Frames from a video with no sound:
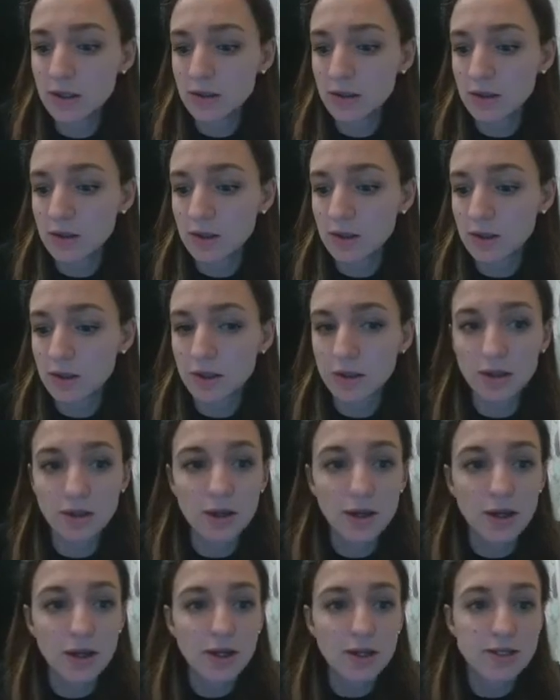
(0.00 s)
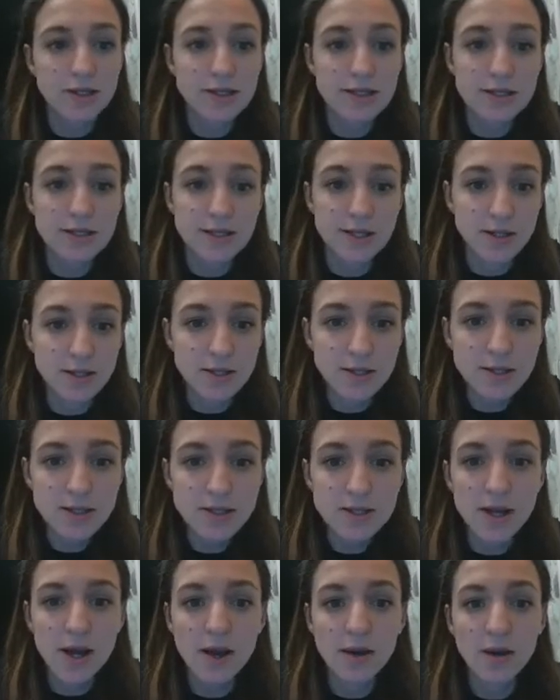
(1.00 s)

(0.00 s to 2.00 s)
uh, diseases